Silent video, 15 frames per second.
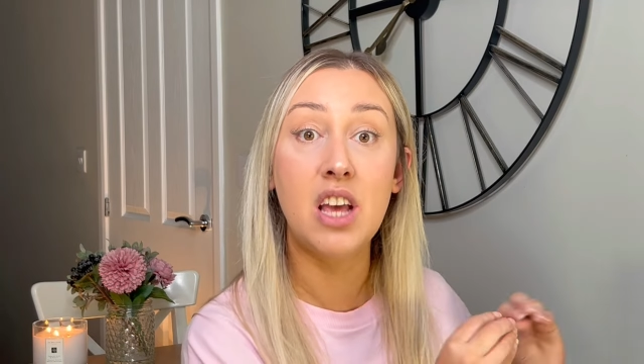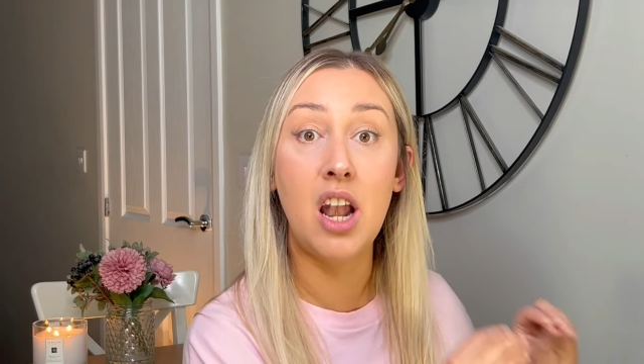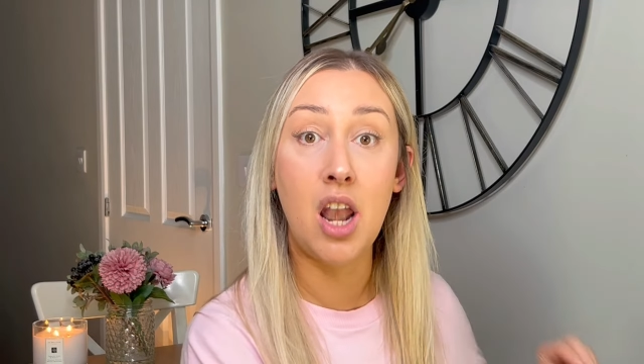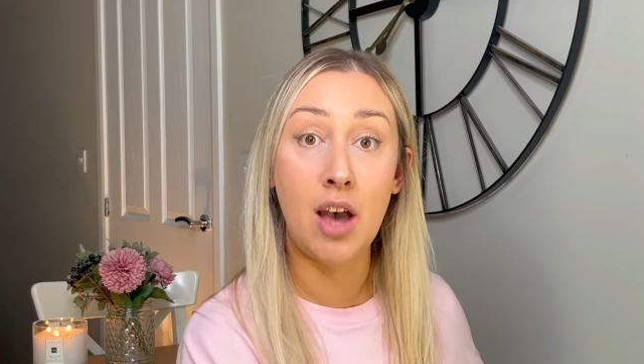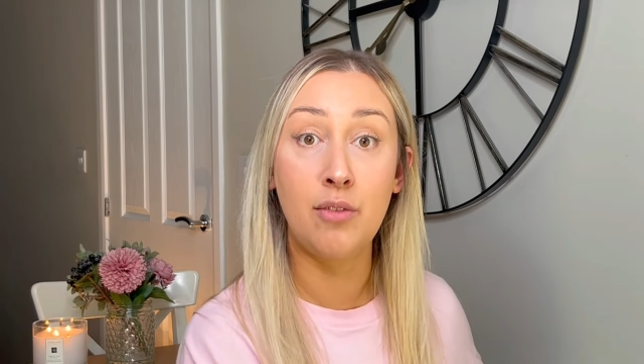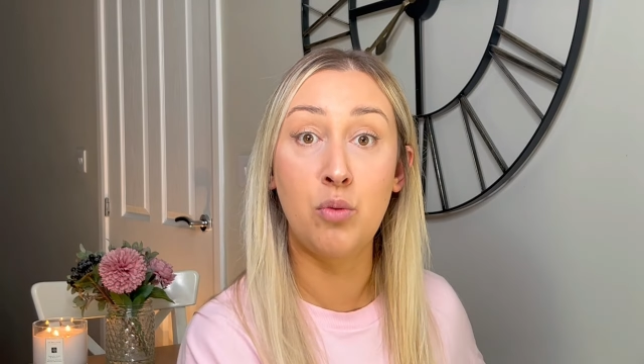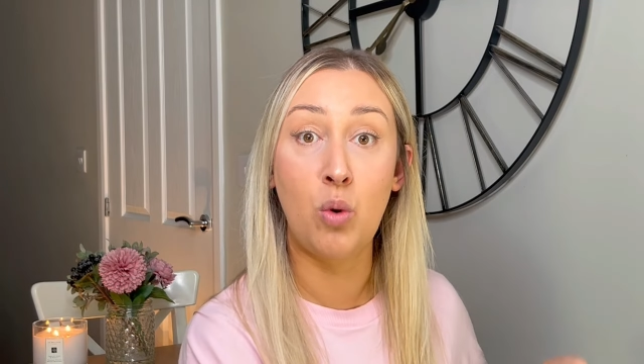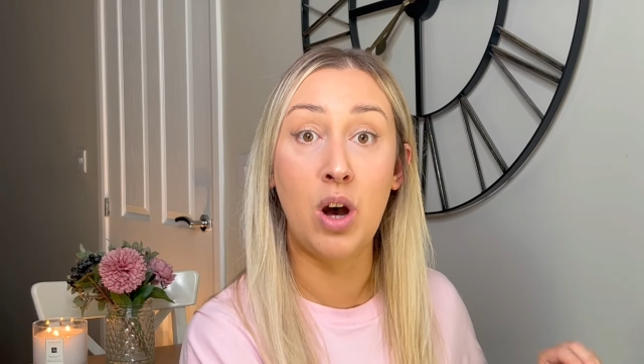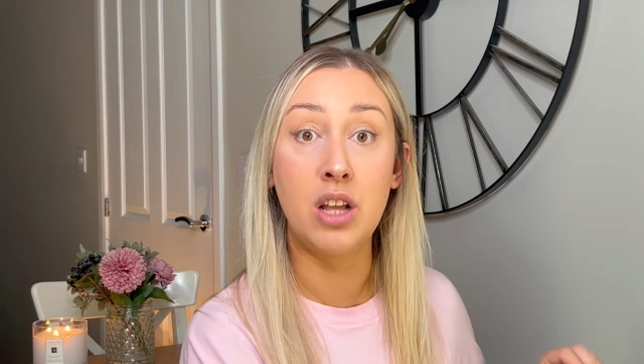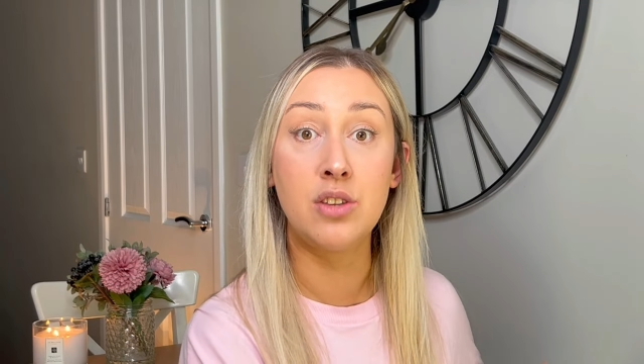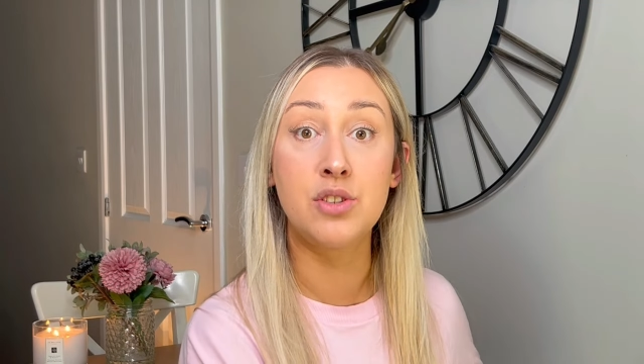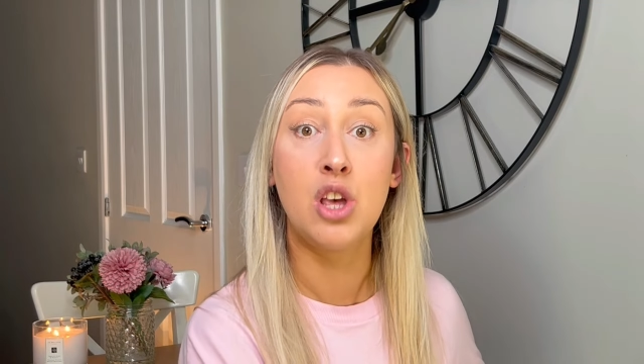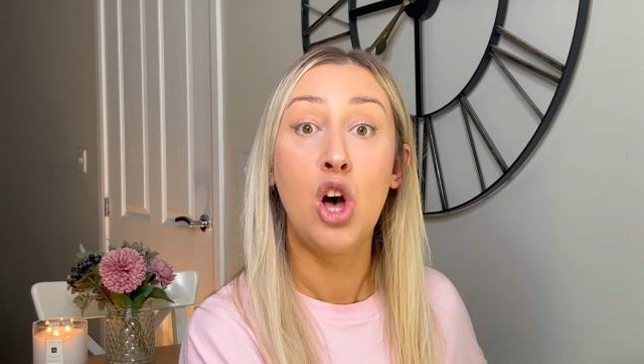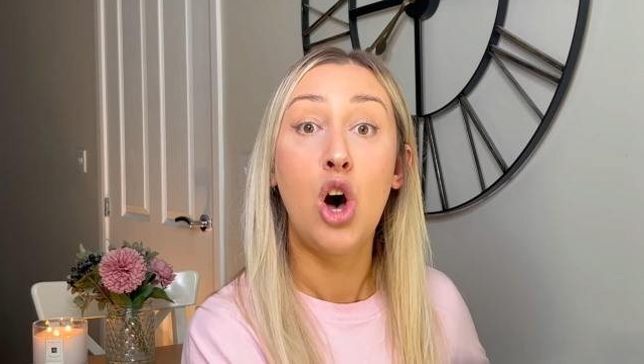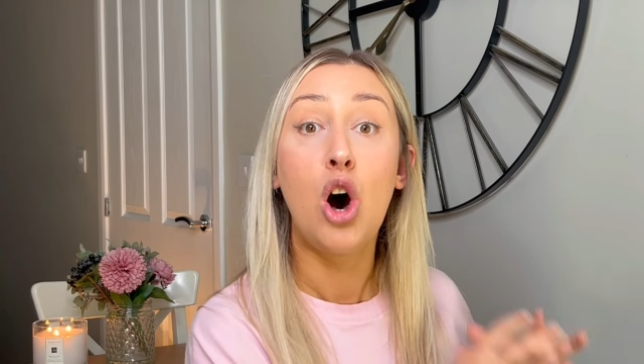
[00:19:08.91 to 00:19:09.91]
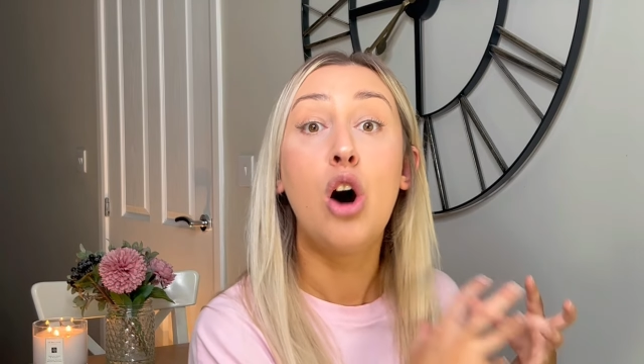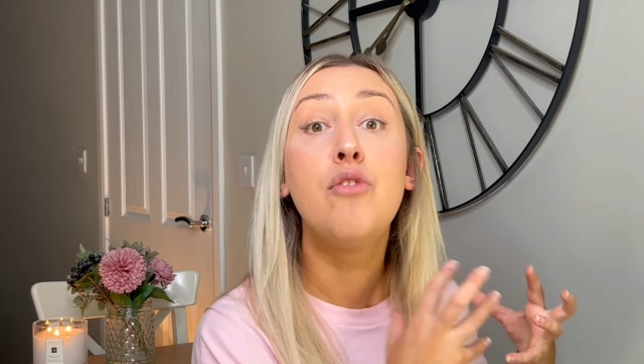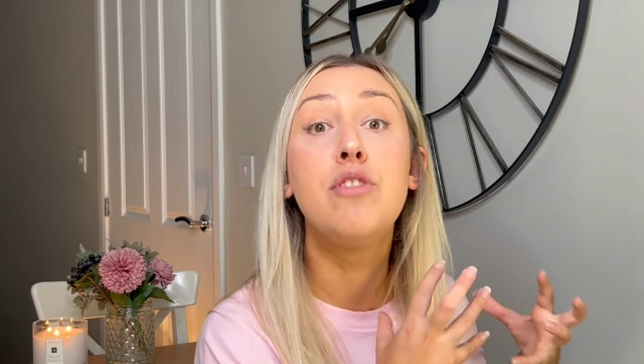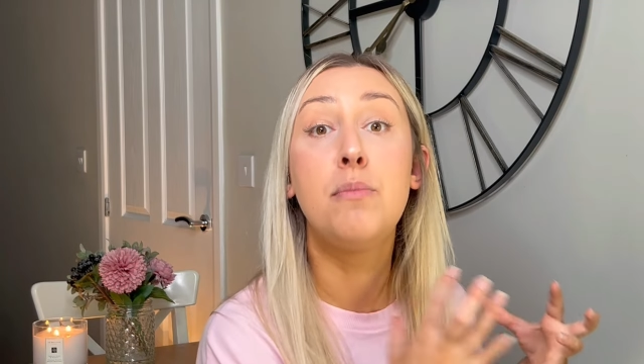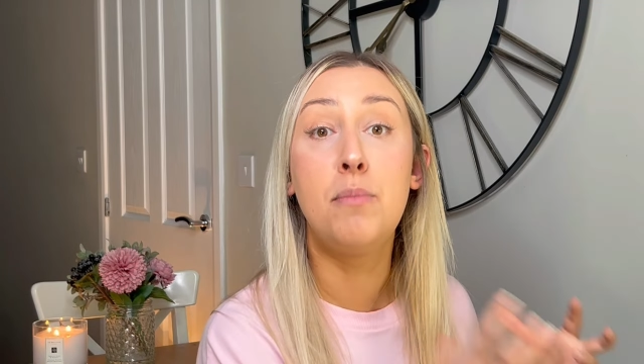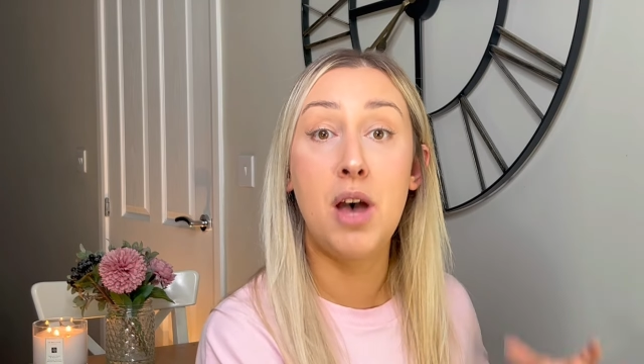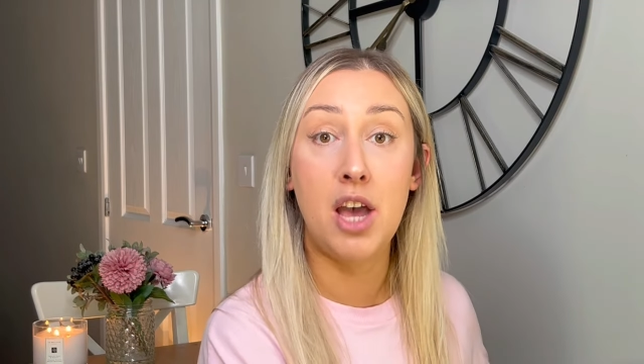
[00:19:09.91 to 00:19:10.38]
loved ones of
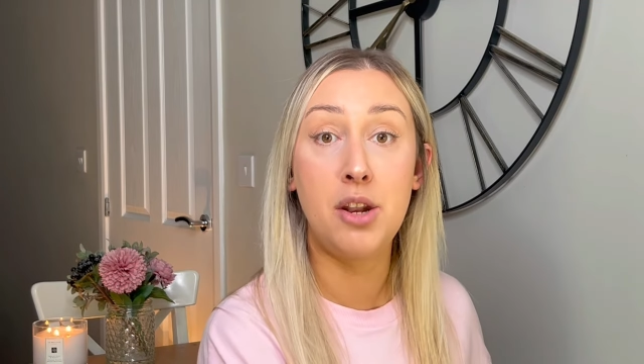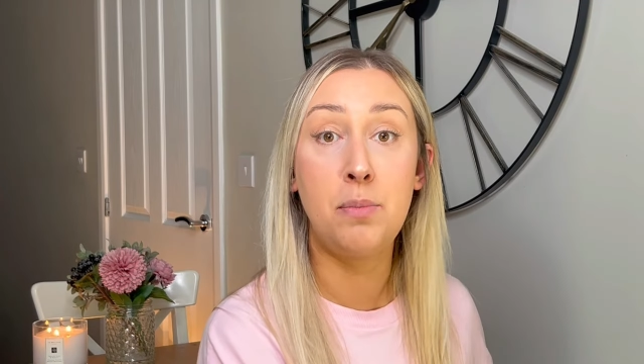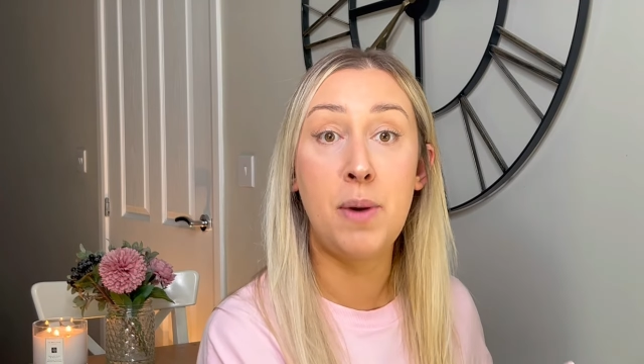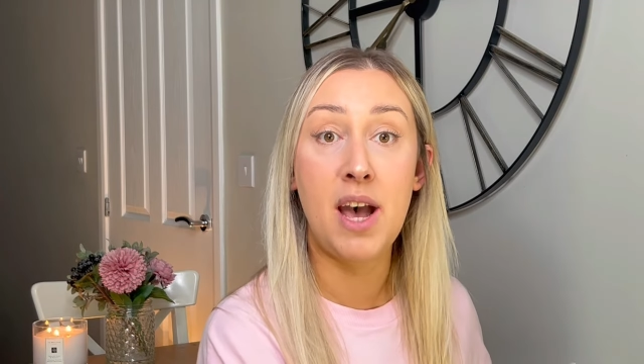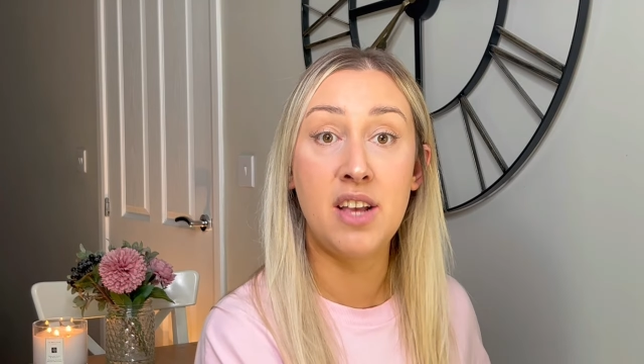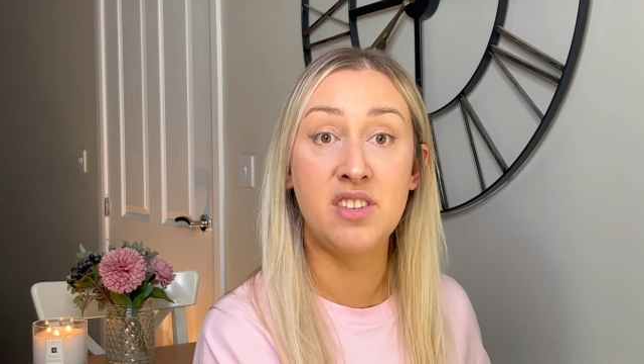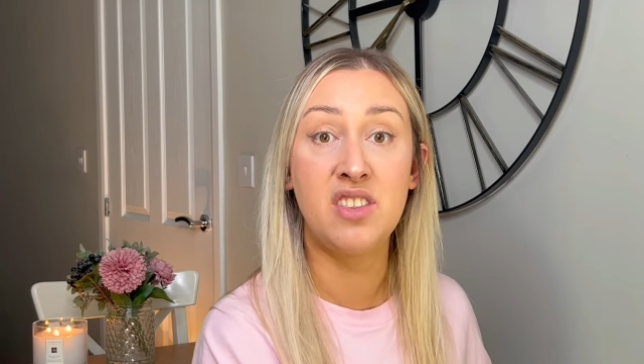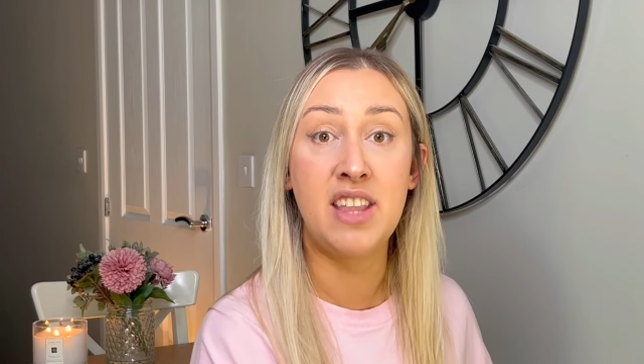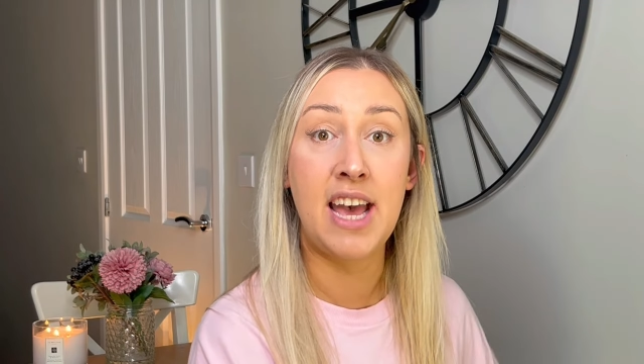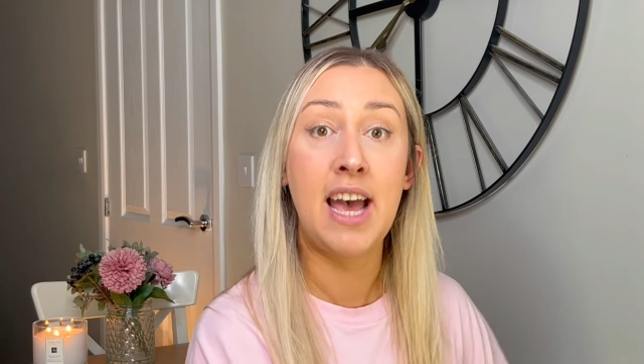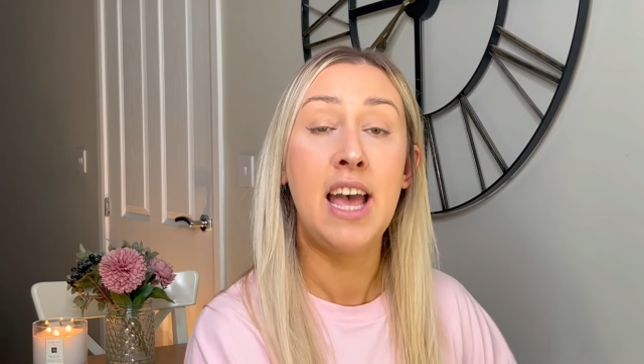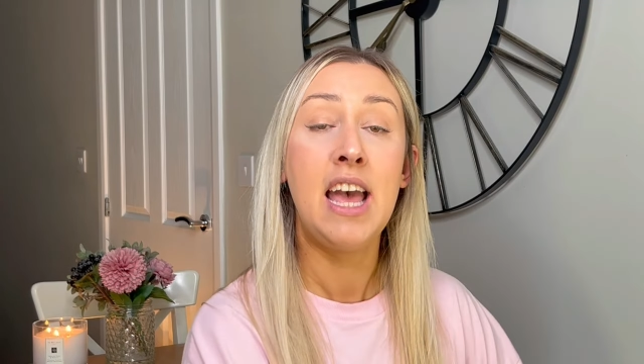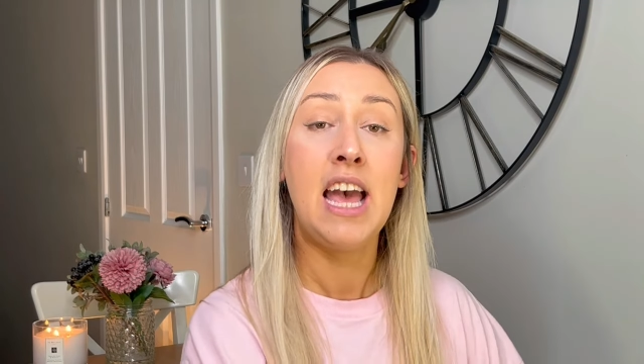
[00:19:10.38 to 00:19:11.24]
the murdered person there,